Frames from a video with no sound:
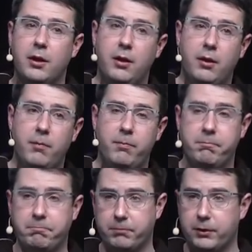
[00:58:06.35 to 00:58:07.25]

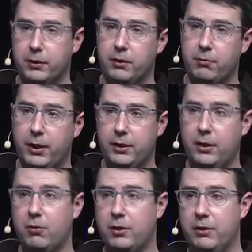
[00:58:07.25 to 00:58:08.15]
Um, right
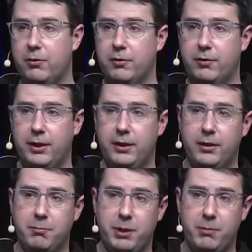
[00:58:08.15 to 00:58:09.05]
now, okay, you could say
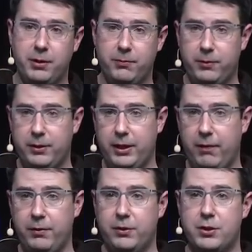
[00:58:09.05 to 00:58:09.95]
then maybe if we
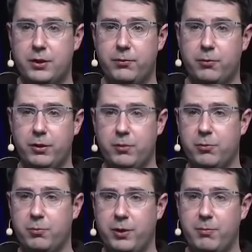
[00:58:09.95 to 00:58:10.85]
haven't achieved
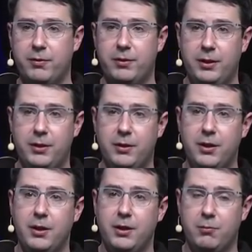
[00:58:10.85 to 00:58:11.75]
quantum supremacy
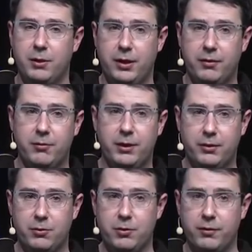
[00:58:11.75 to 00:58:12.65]
in regards to
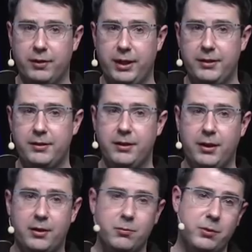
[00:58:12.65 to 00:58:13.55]
like the 2019
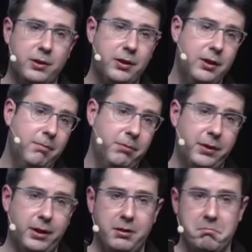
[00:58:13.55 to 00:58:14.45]
hardware,
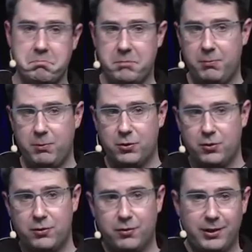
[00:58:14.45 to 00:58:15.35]
then maybe we
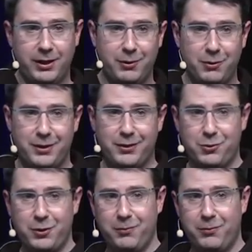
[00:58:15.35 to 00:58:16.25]
should just like look at the
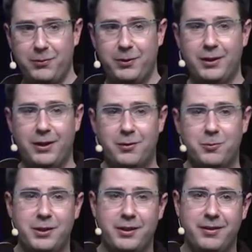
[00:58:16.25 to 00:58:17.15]
2015
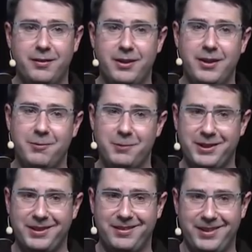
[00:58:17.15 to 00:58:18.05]
hardware and then we
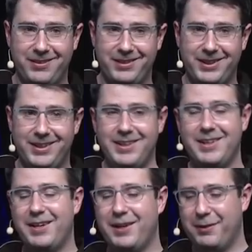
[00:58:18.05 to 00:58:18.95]
can say, okay,
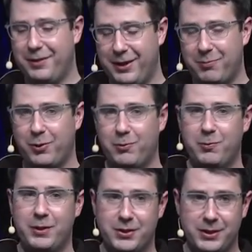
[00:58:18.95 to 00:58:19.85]
uh, there
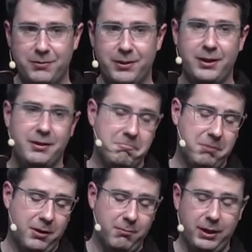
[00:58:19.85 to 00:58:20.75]
probably we achieved that.
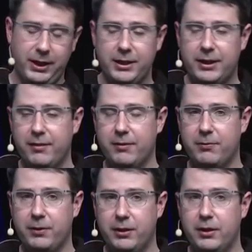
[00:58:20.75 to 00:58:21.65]
Um, in any case, I
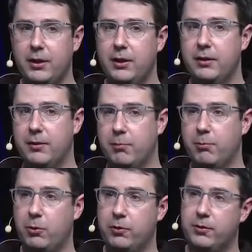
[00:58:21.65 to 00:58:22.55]
think the
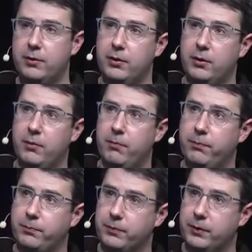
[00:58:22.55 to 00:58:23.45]
most
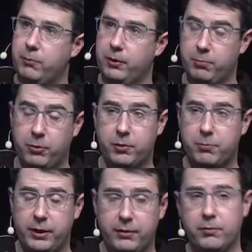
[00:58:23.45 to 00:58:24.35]
um, what's most
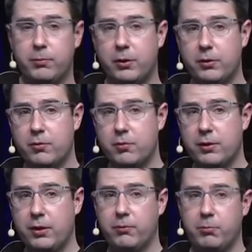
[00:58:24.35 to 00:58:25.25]
impressive about this
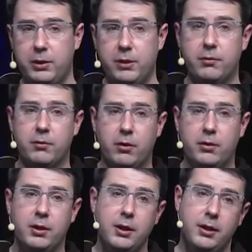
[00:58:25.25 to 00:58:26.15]
result for me is
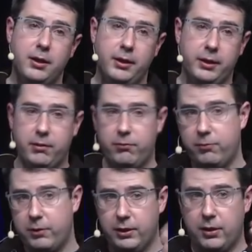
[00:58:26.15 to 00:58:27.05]
not like
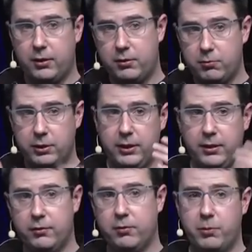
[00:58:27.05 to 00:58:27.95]
if we are
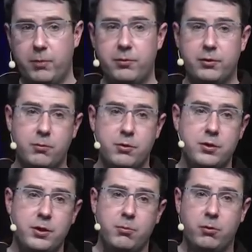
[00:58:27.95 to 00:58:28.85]
really in the supremacy
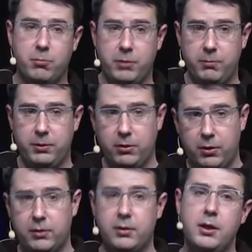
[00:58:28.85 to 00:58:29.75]
regime or maybe
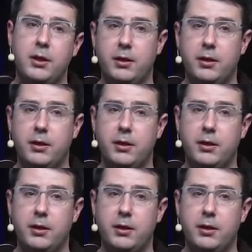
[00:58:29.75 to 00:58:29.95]
not.